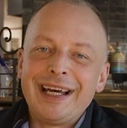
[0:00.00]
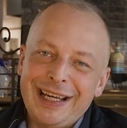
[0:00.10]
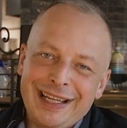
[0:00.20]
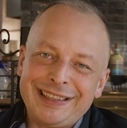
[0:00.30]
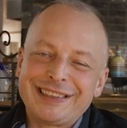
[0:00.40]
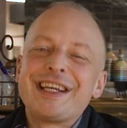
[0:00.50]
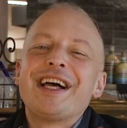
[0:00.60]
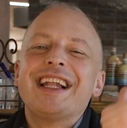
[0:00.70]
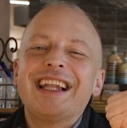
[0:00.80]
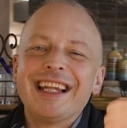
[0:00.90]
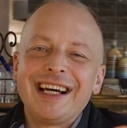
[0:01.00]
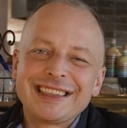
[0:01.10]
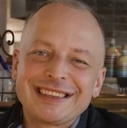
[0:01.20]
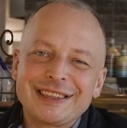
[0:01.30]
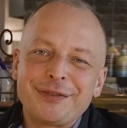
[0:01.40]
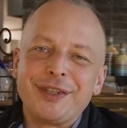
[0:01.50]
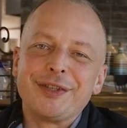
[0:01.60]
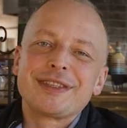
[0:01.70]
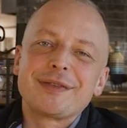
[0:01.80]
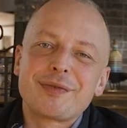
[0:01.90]
And like this
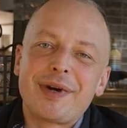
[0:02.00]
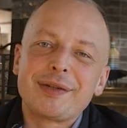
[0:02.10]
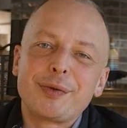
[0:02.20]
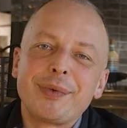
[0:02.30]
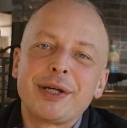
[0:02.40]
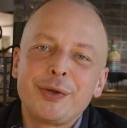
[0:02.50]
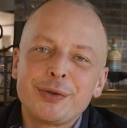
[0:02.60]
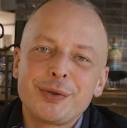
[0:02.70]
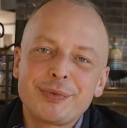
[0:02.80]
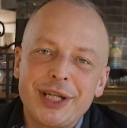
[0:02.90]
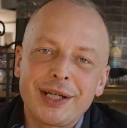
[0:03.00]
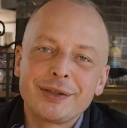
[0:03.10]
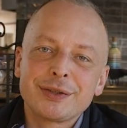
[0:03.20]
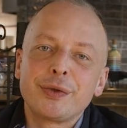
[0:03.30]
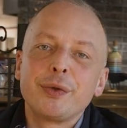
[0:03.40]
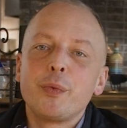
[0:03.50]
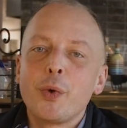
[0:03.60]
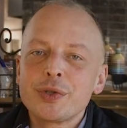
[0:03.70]
video, subscribe to my YouTube channel so you